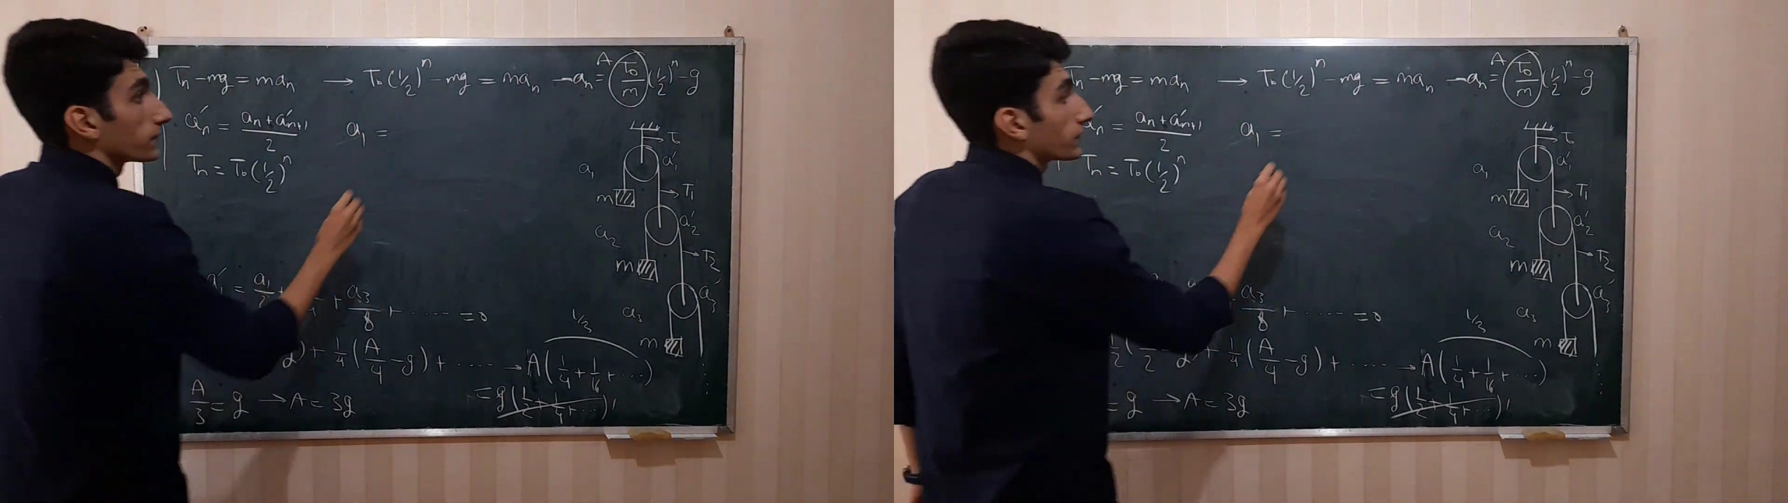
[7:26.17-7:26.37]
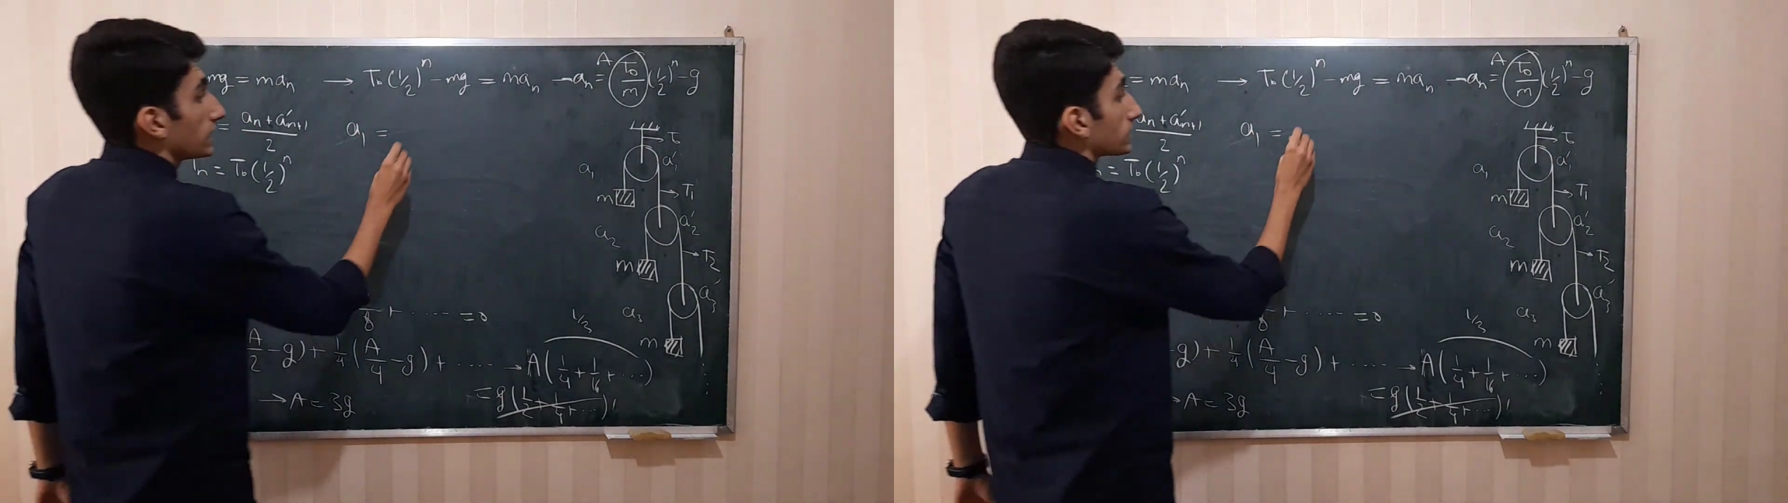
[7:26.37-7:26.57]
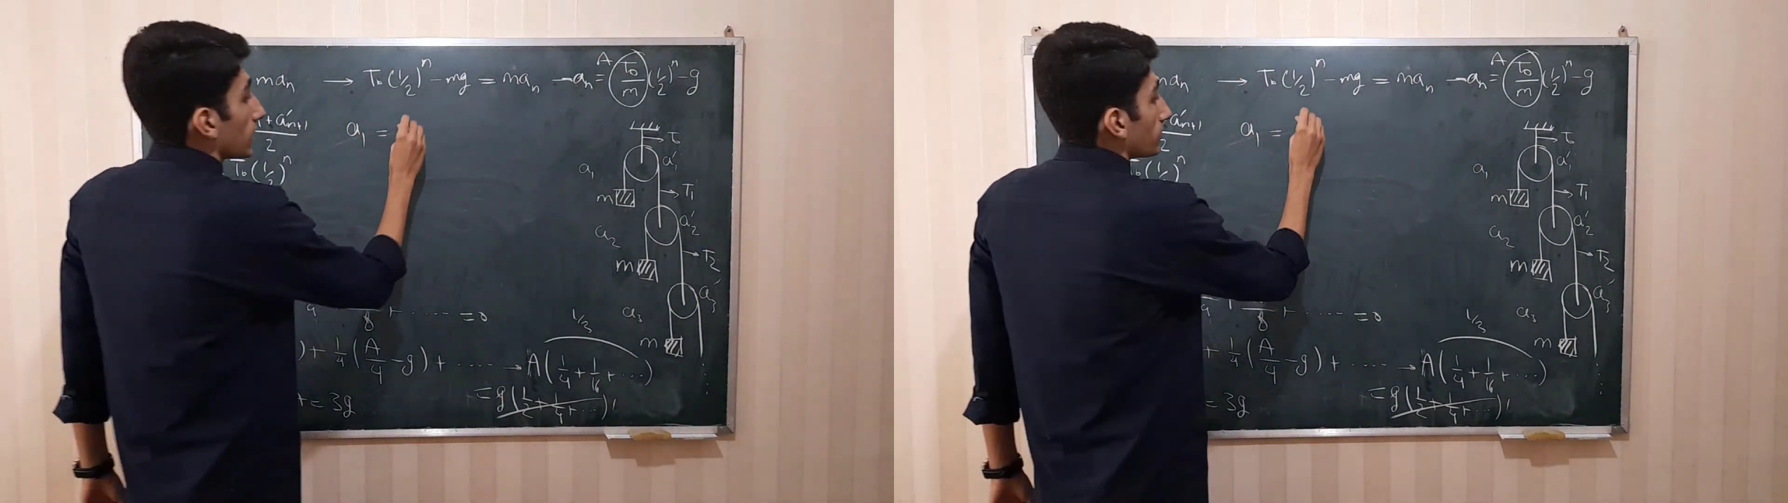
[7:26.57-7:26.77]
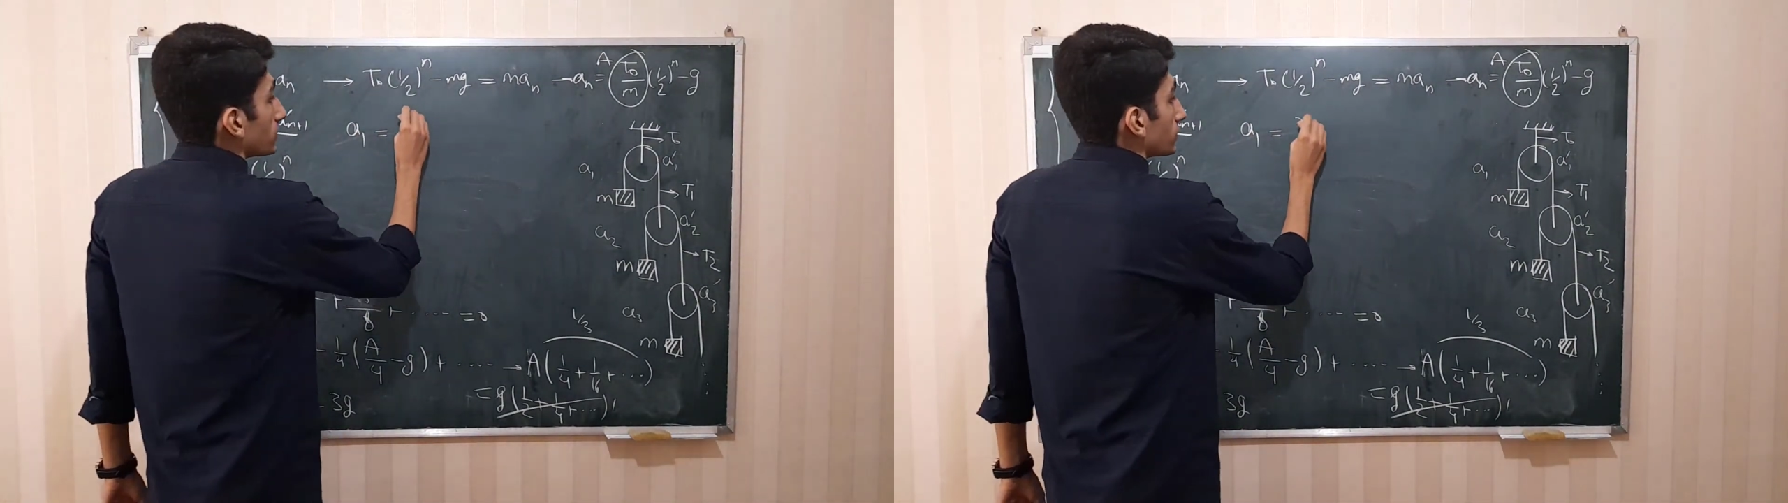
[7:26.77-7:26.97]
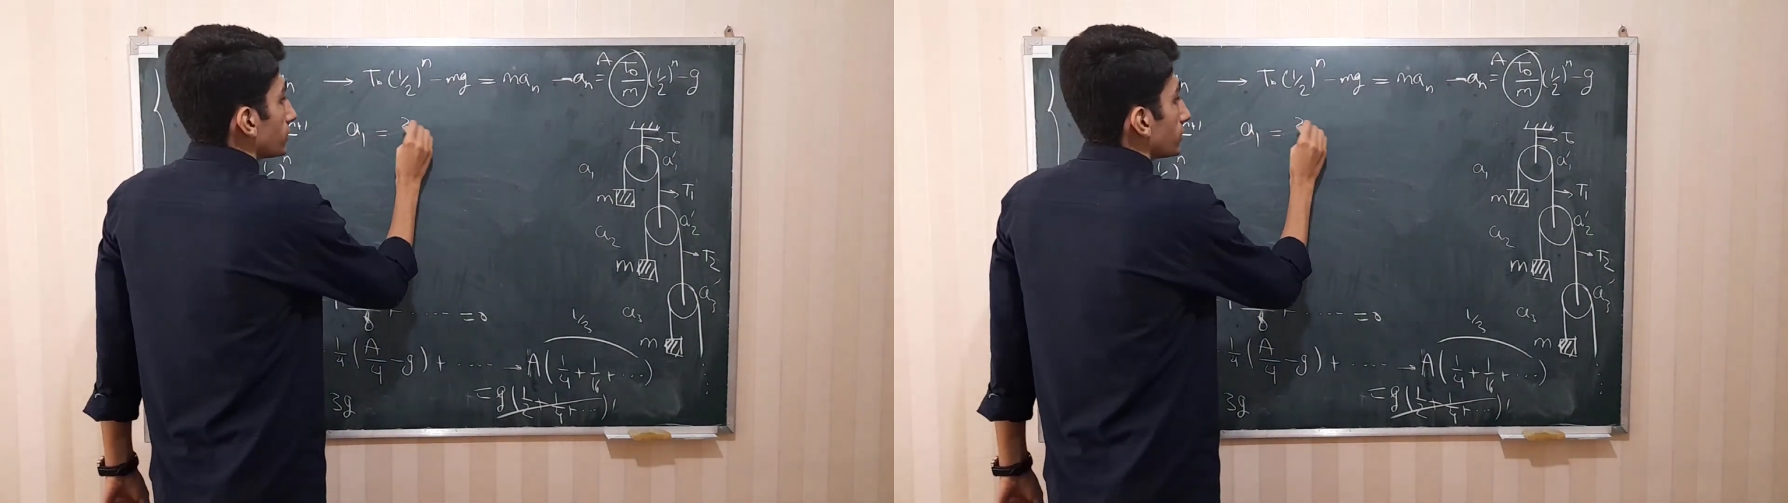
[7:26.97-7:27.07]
3 times